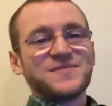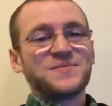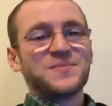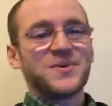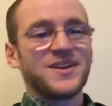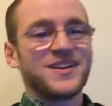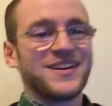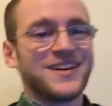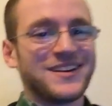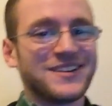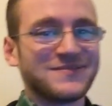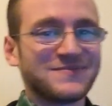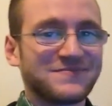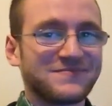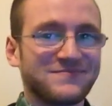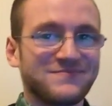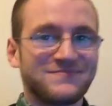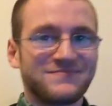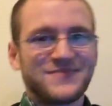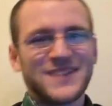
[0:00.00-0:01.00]
But
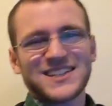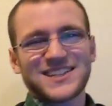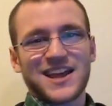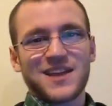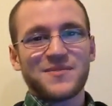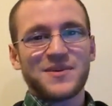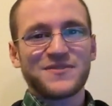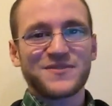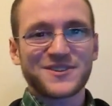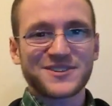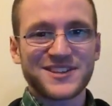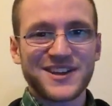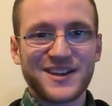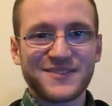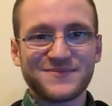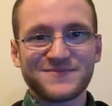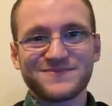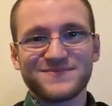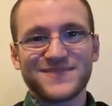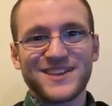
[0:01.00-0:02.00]
that's kind of my first
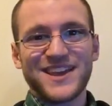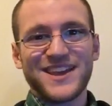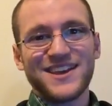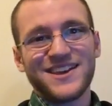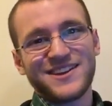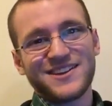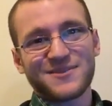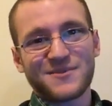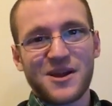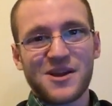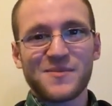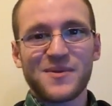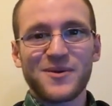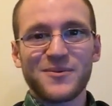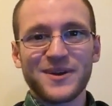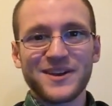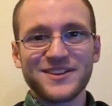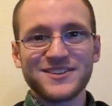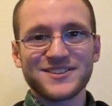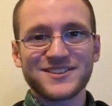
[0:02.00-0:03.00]
knife. In a roundabout
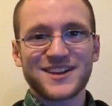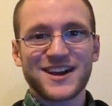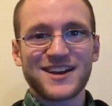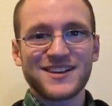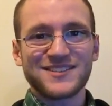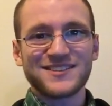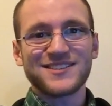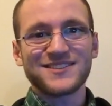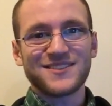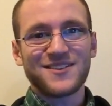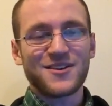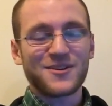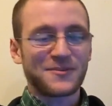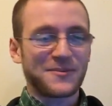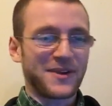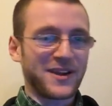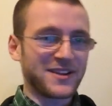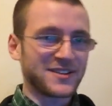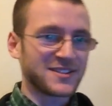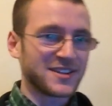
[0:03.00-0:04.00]
way, you just got a long
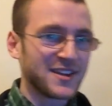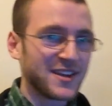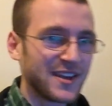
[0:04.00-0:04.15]
rant.